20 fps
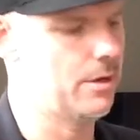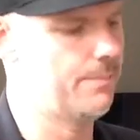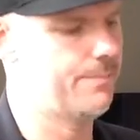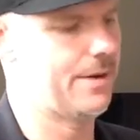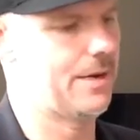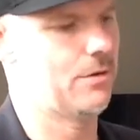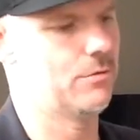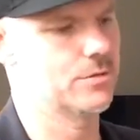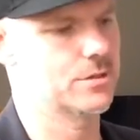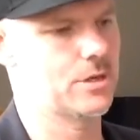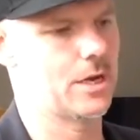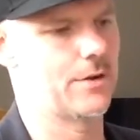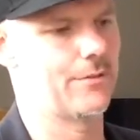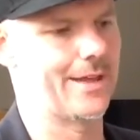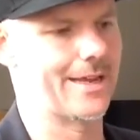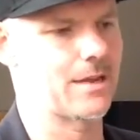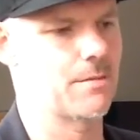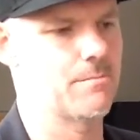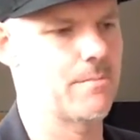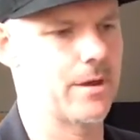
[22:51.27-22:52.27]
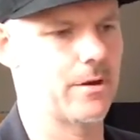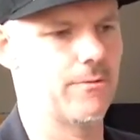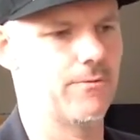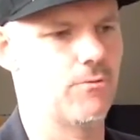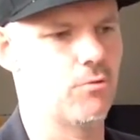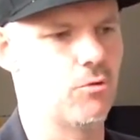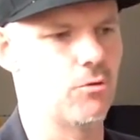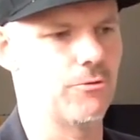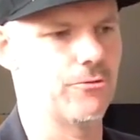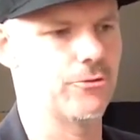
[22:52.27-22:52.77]
but it was kind of like a
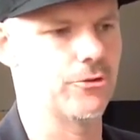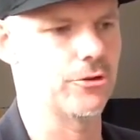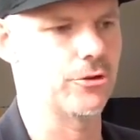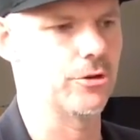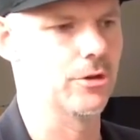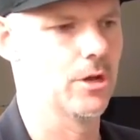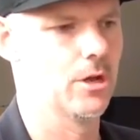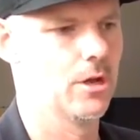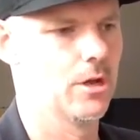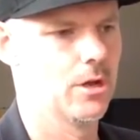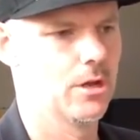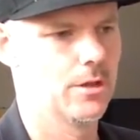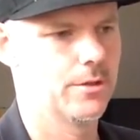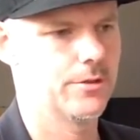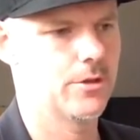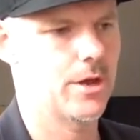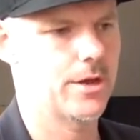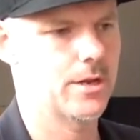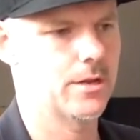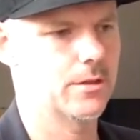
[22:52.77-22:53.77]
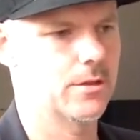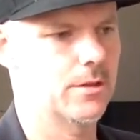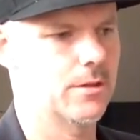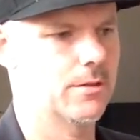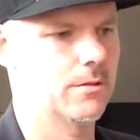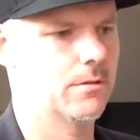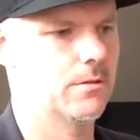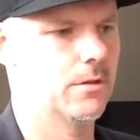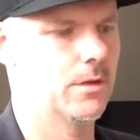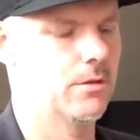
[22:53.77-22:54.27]
metaphor for the idea that
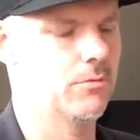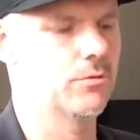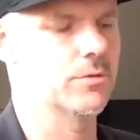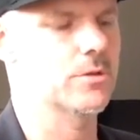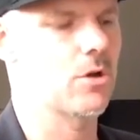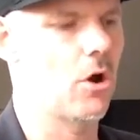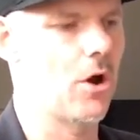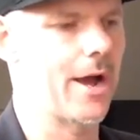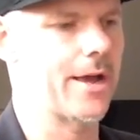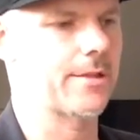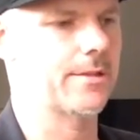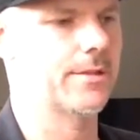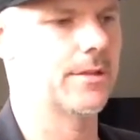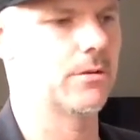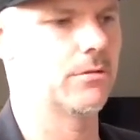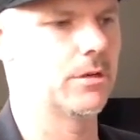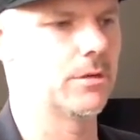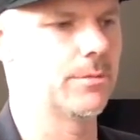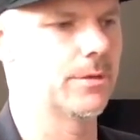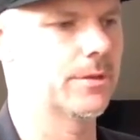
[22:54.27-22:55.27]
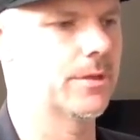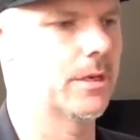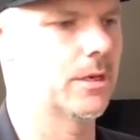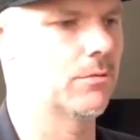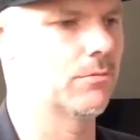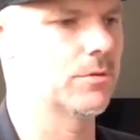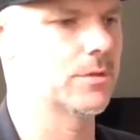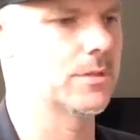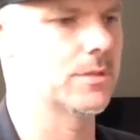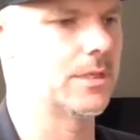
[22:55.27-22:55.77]
it was high theory, but then
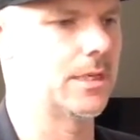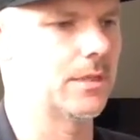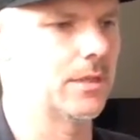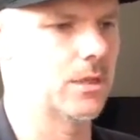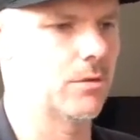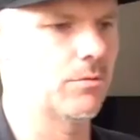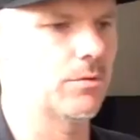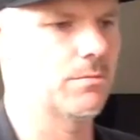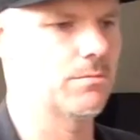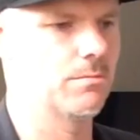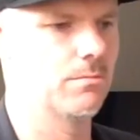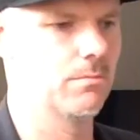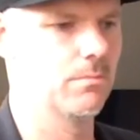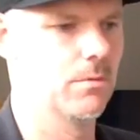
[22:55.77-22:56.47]
it was dealing with